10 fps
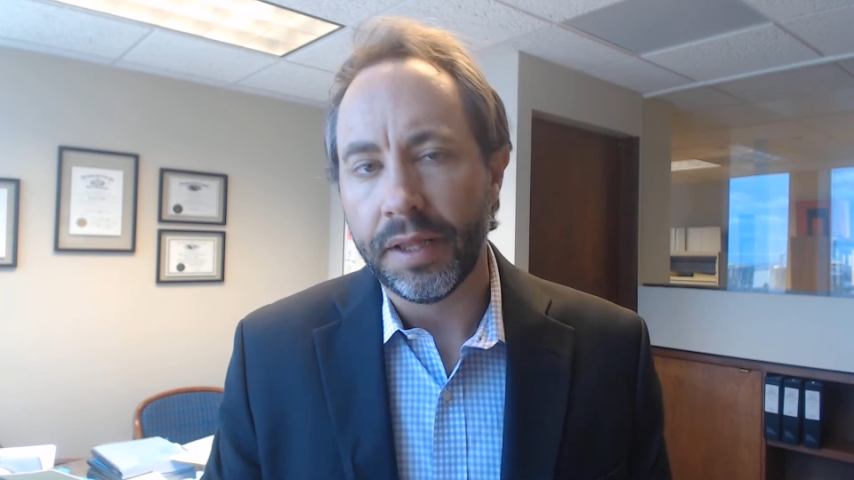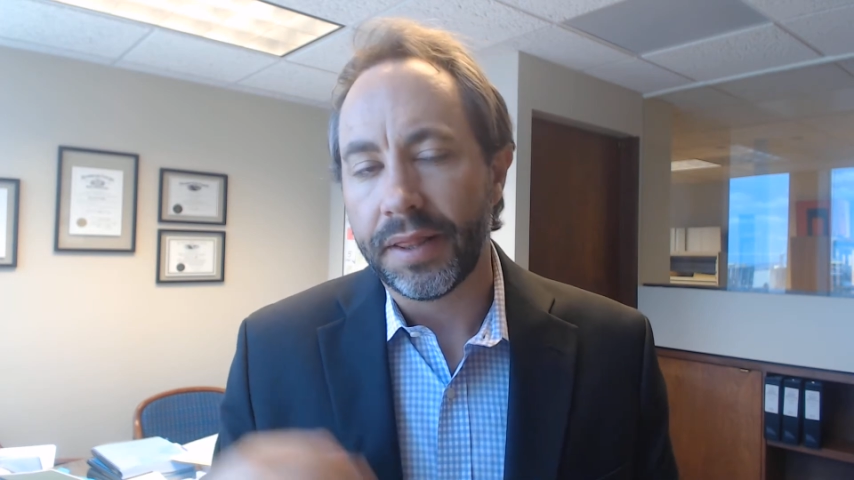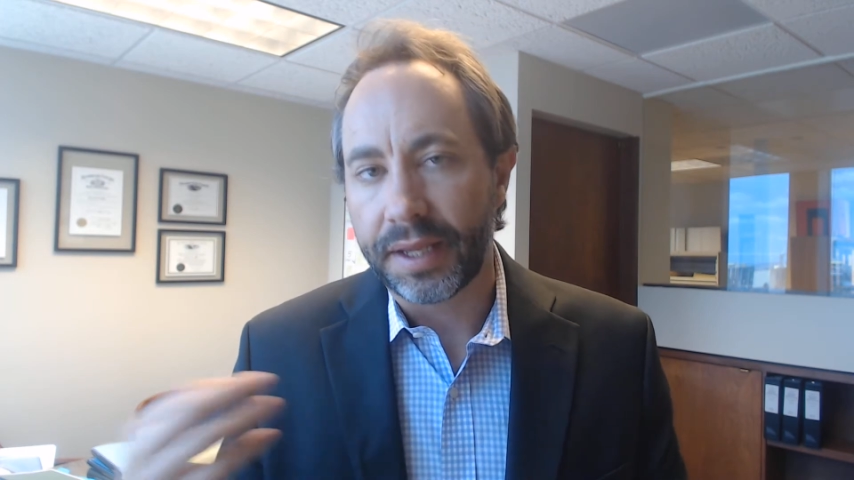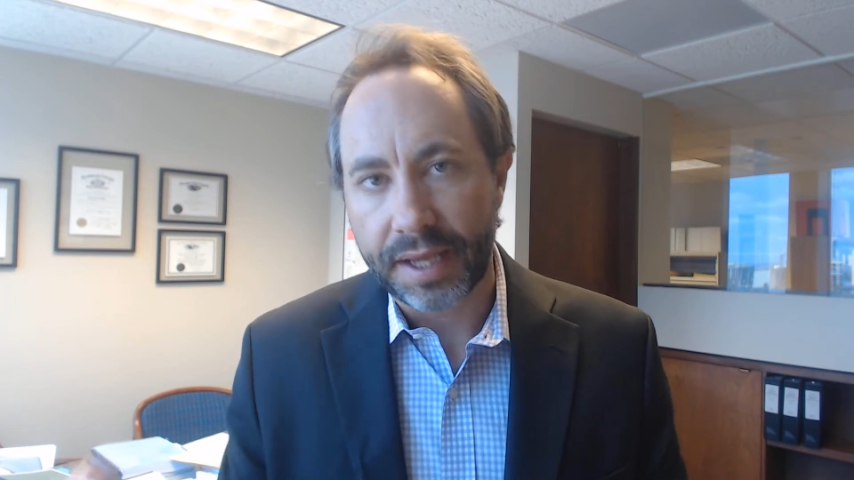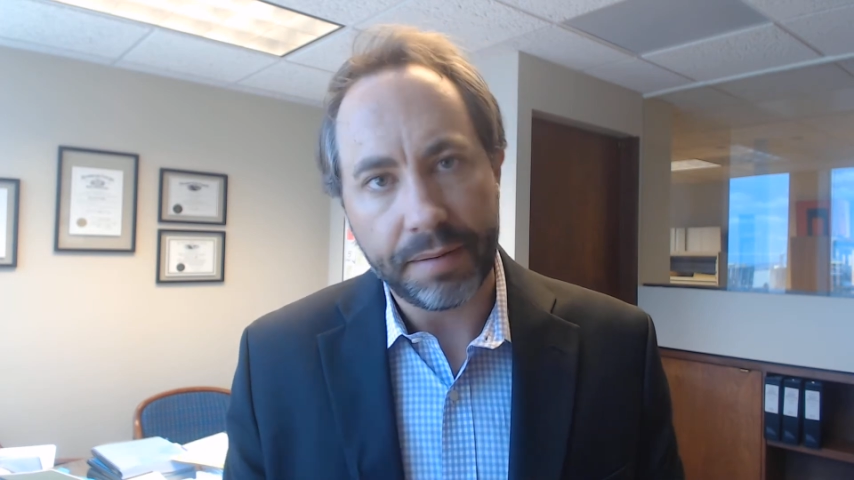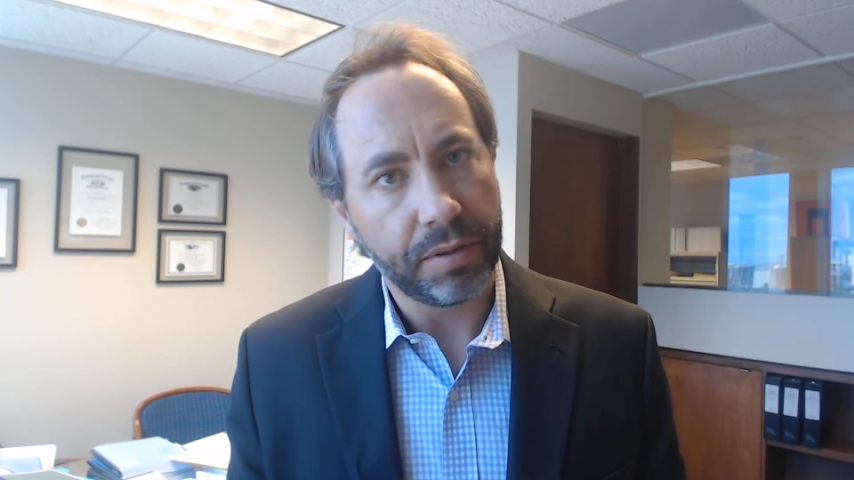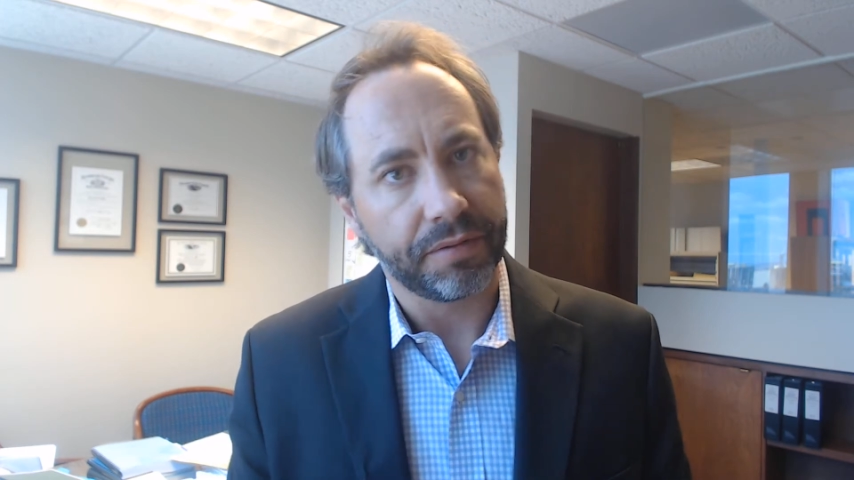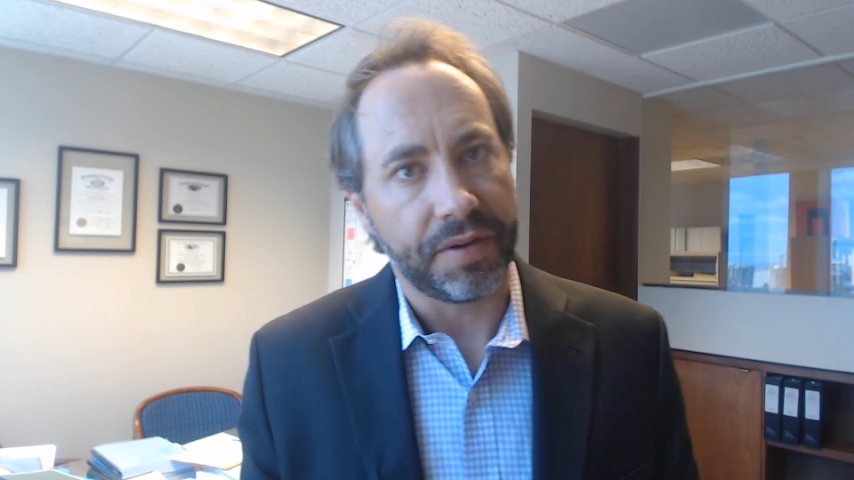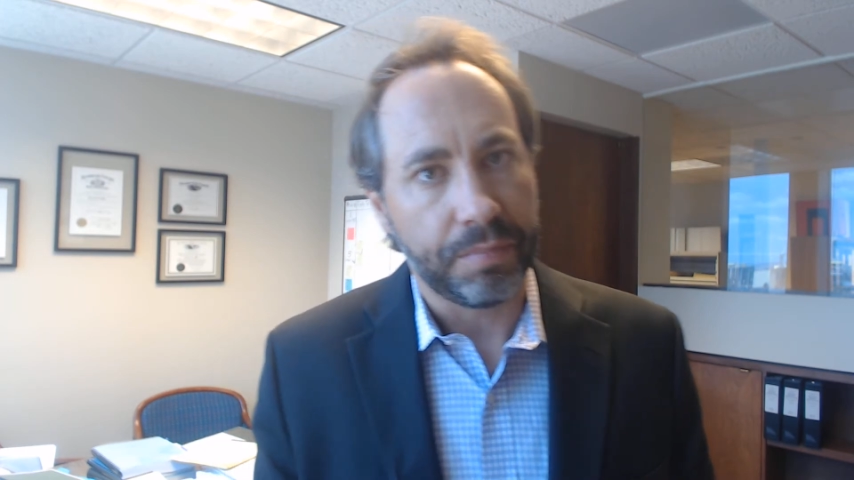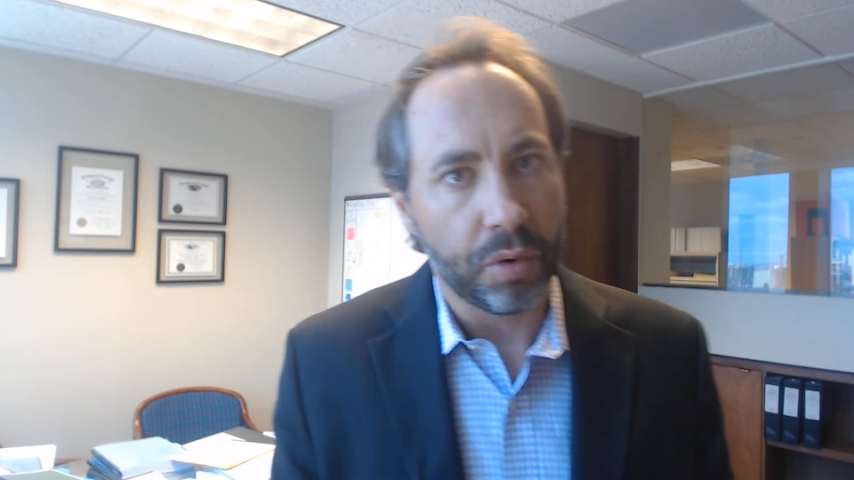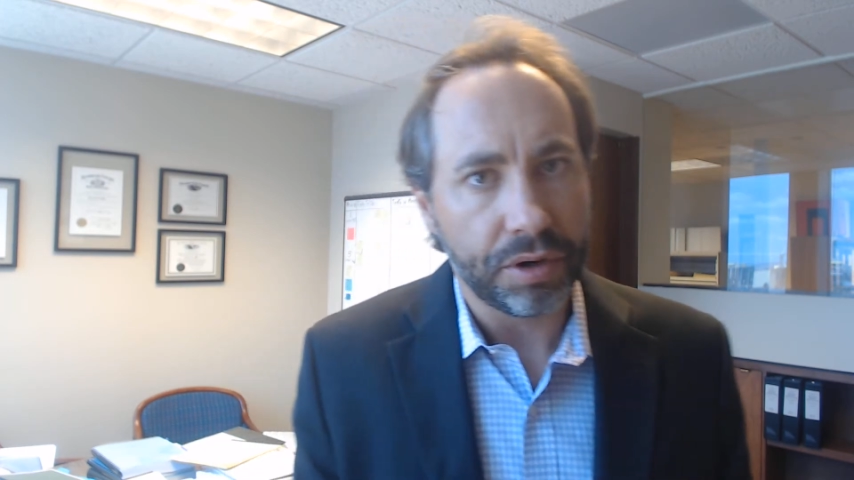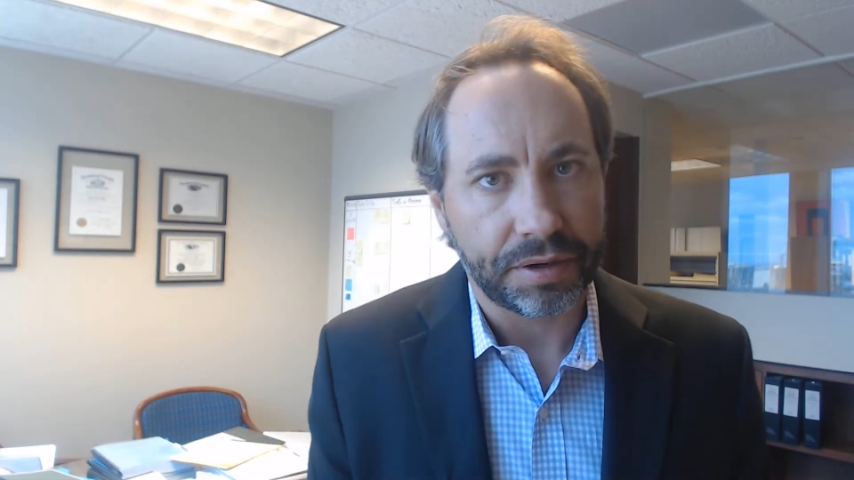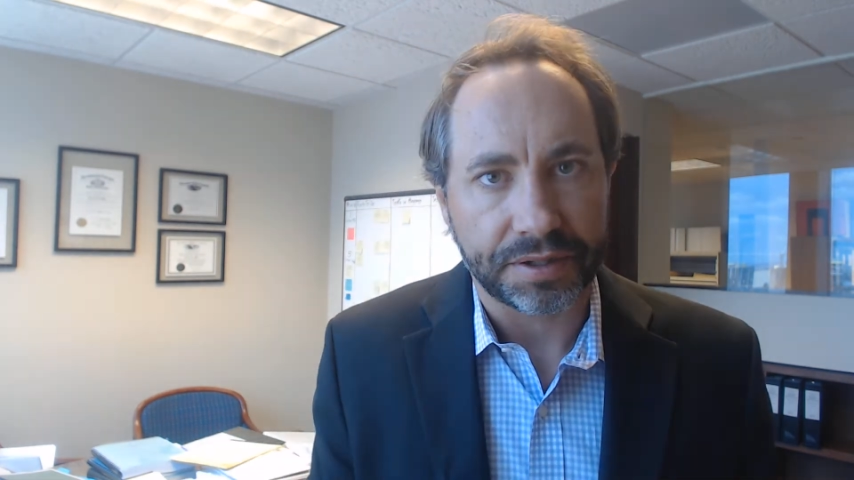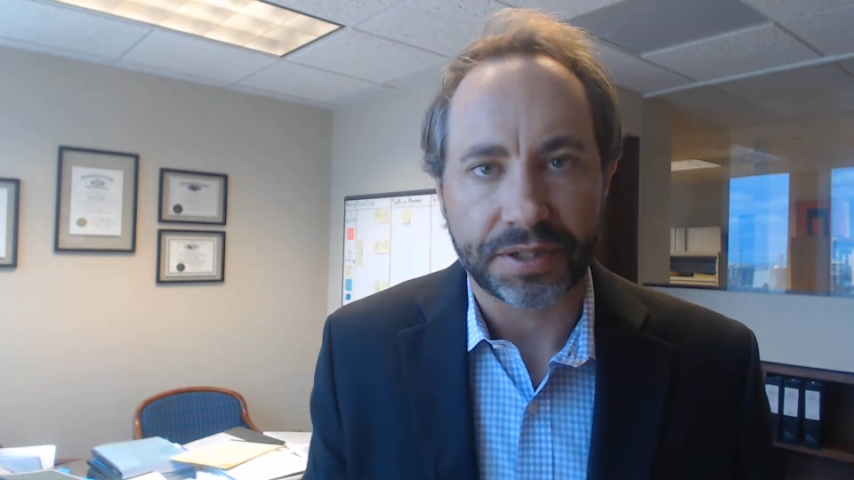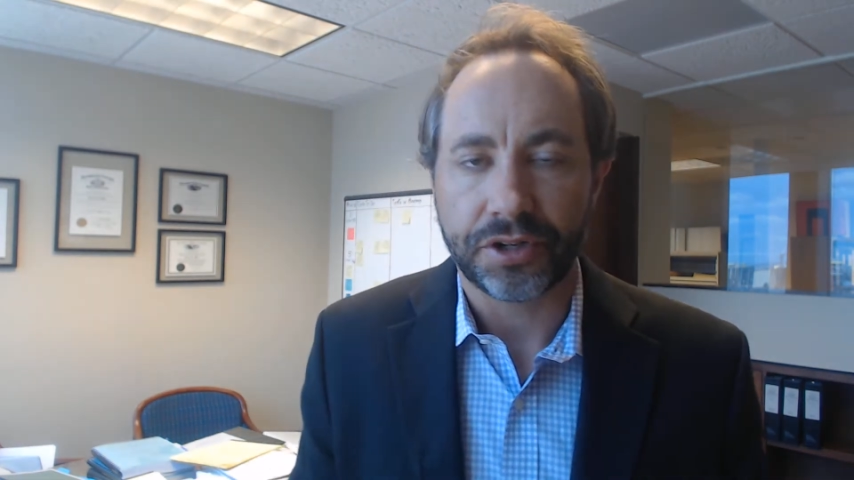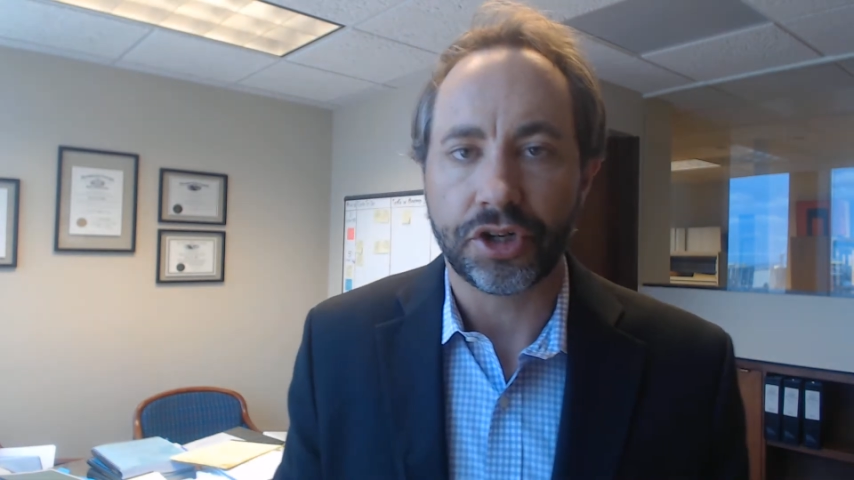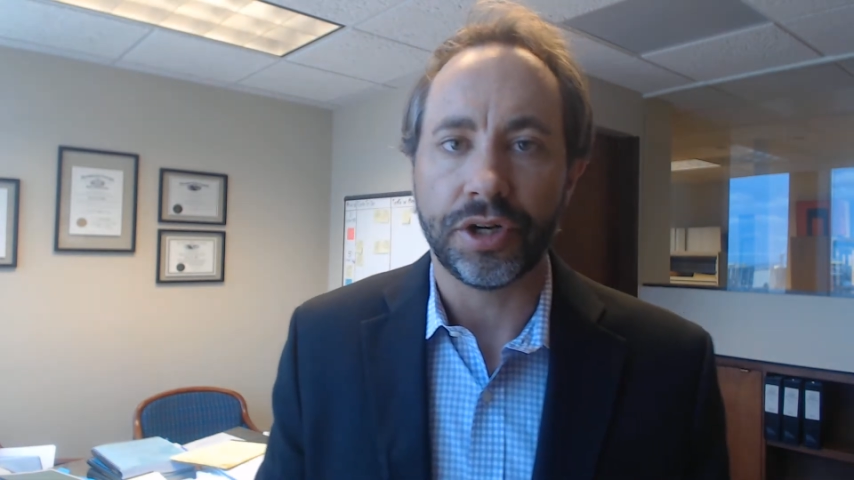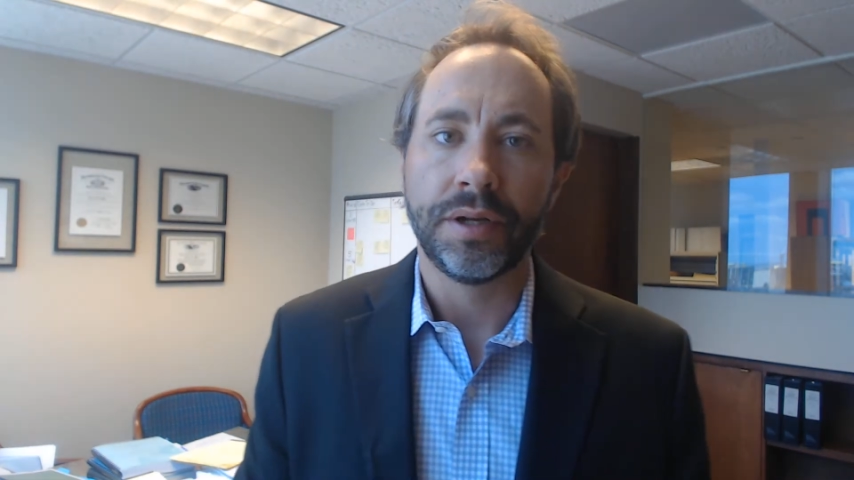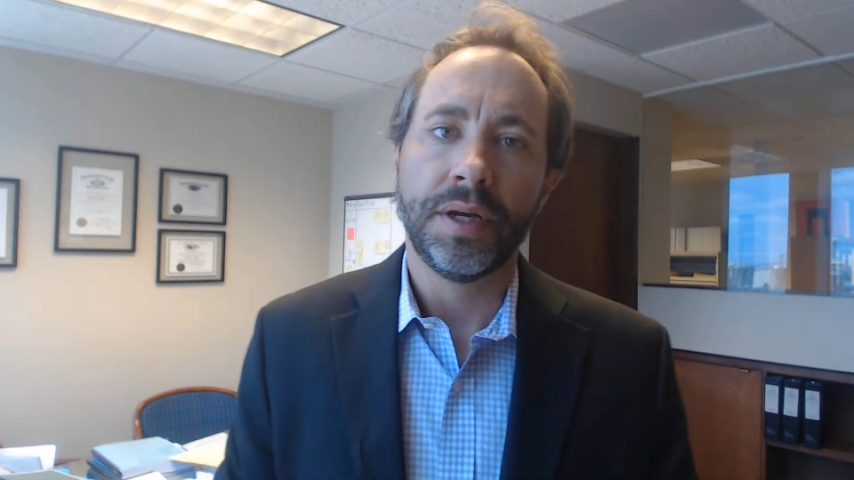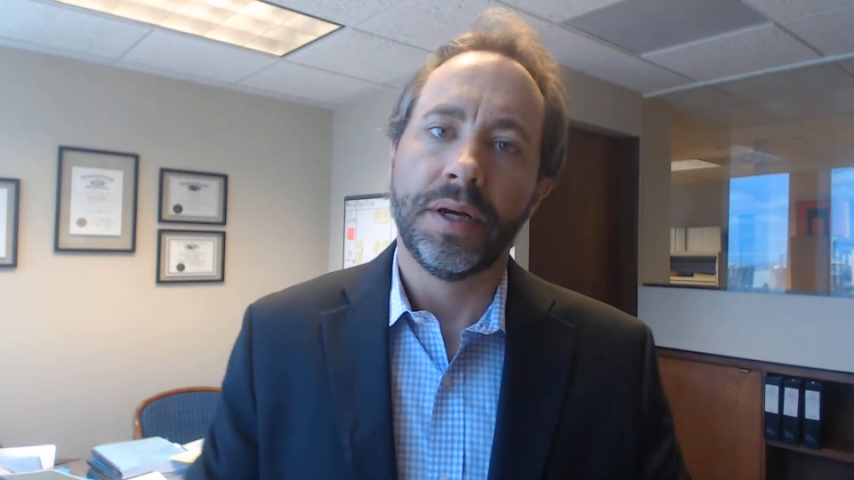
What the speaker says: The Genberg Reporter decision,